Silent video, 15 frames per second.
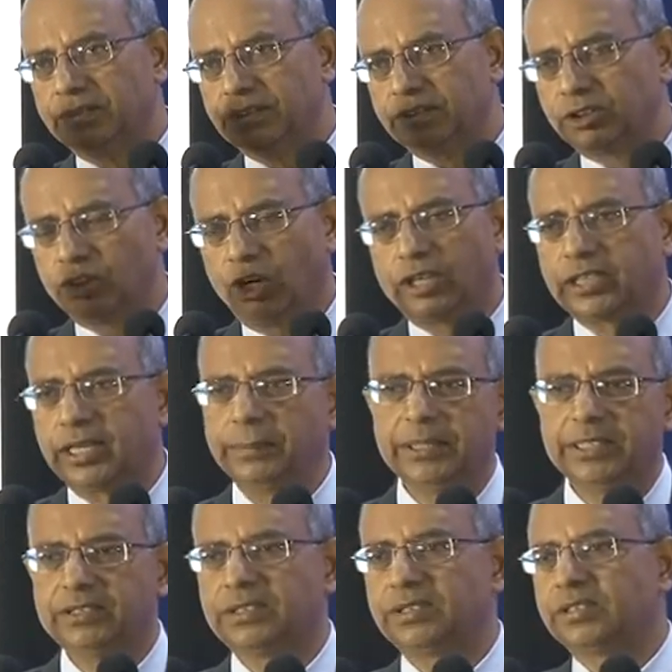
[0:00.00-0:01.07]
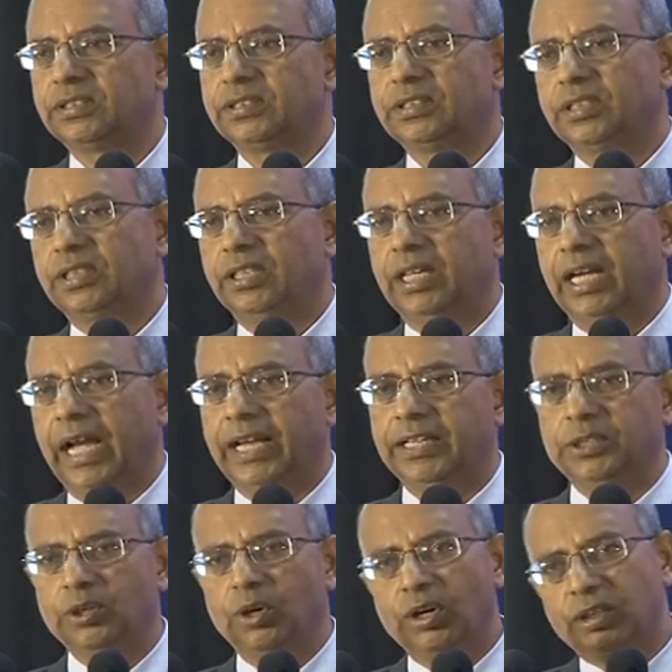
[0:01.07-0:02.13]
shortcomings,
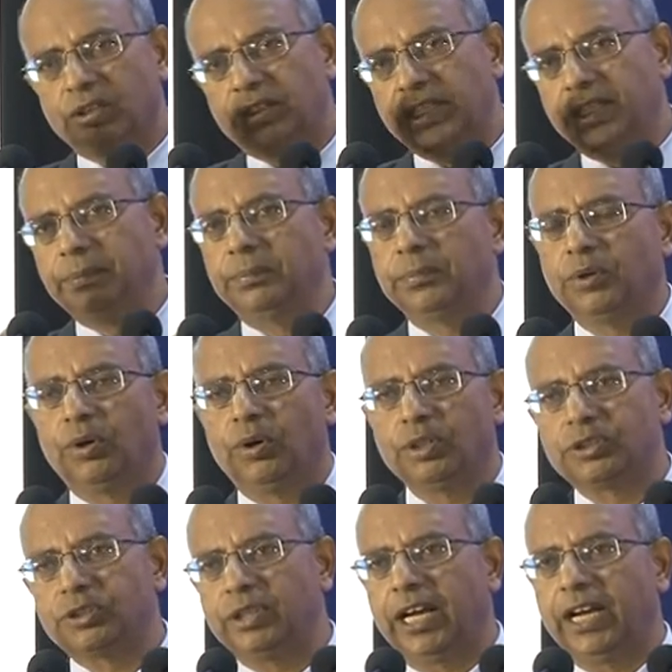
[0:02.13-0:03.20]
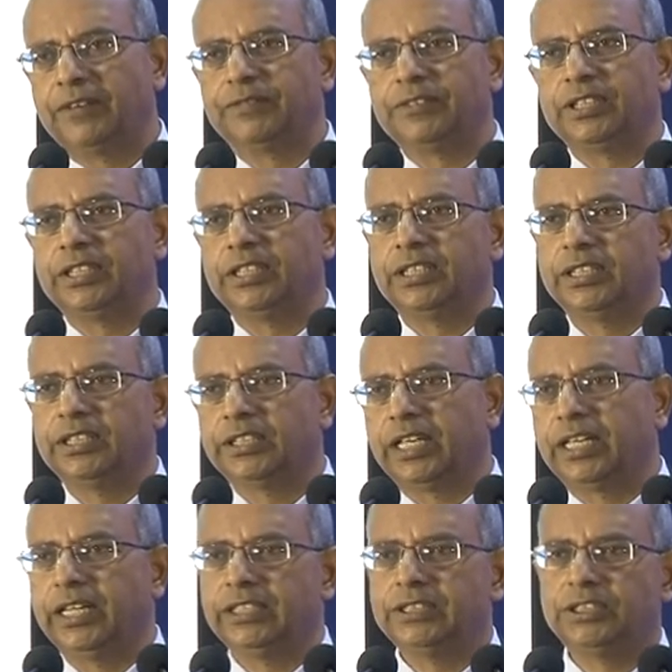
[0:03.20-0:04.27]
and your team also have the
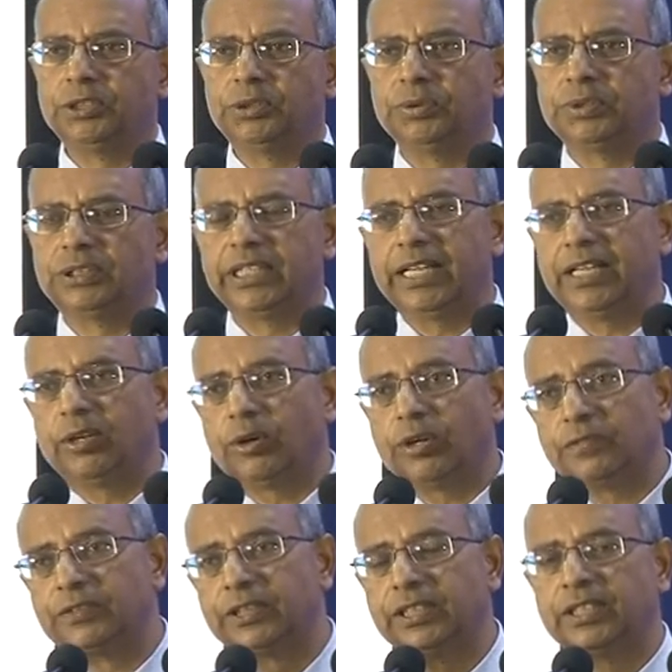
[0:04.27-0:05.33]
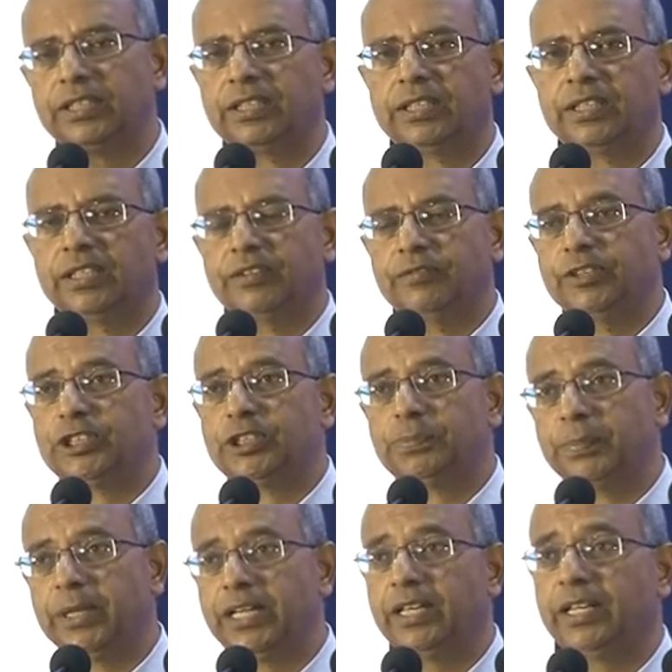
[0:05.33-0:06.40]
tendency to say a lot of things which
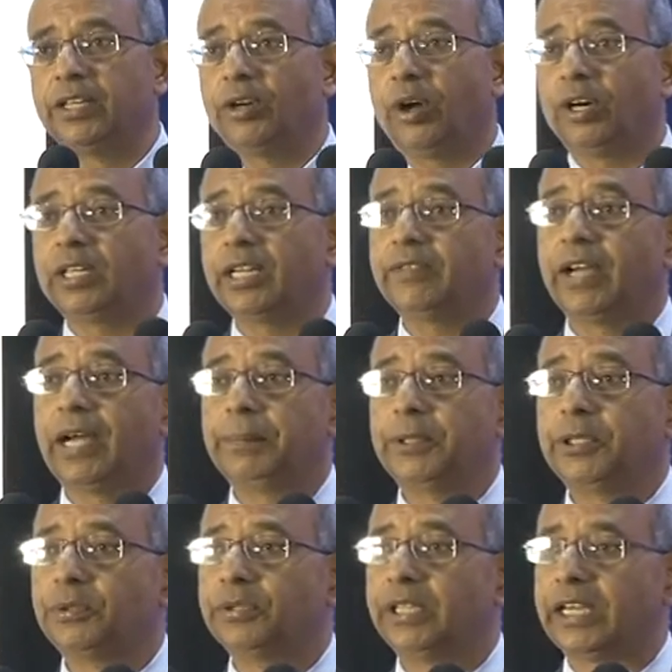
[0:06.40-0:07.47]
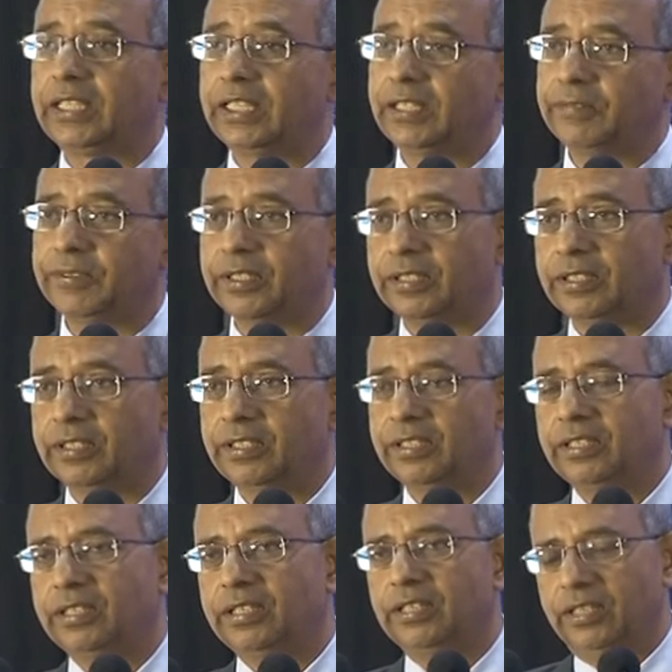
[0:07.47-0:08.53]
may not have happened to that level.
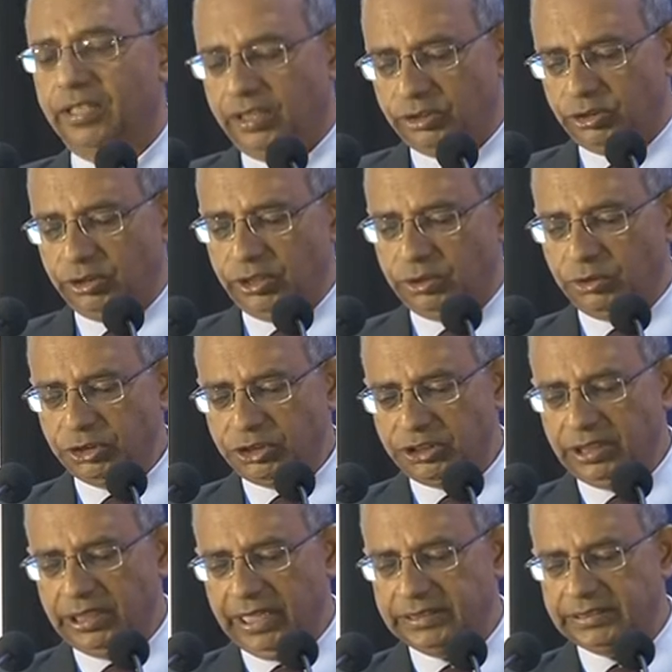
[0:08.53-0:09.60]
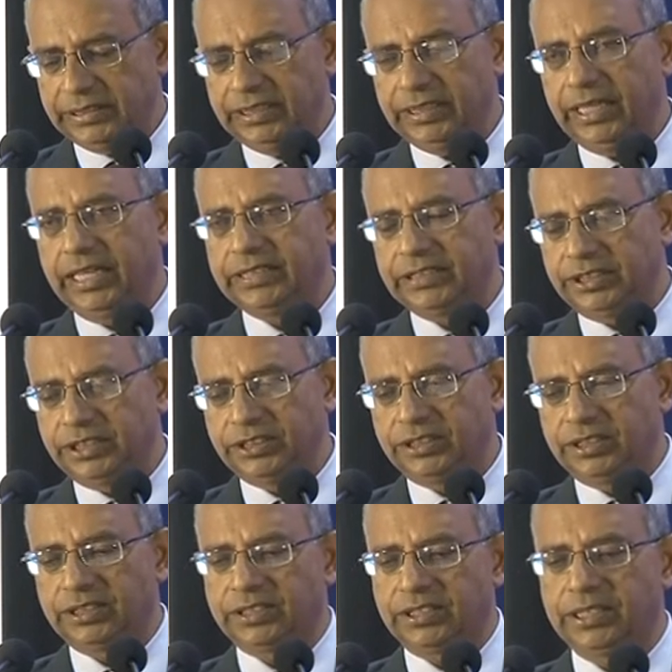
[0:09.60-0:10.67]
So the question as a
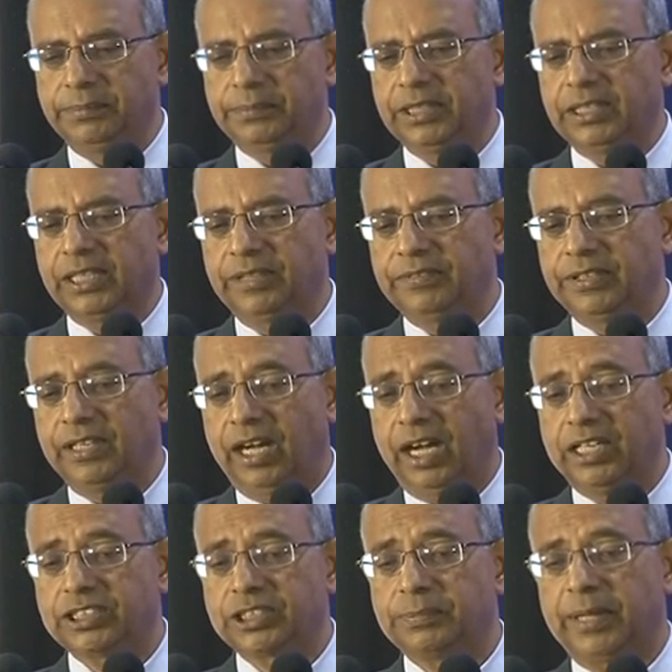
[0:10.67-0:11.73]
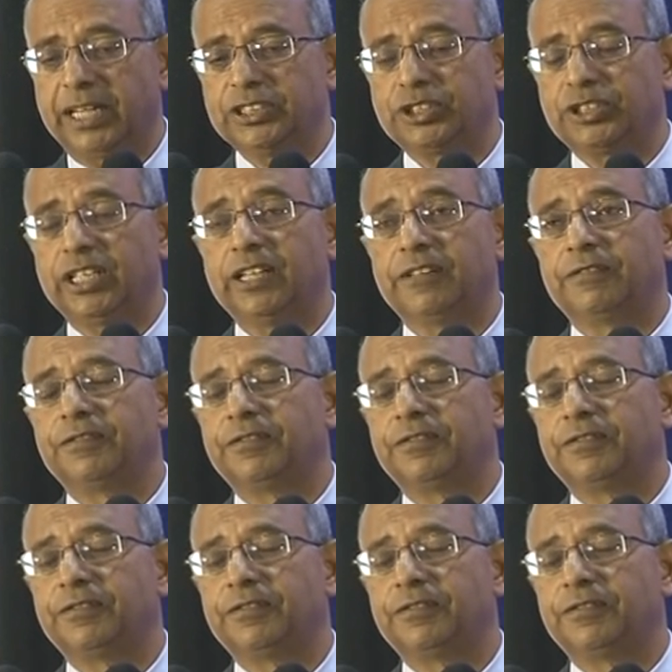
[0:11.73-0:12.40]
district team that I will ask myself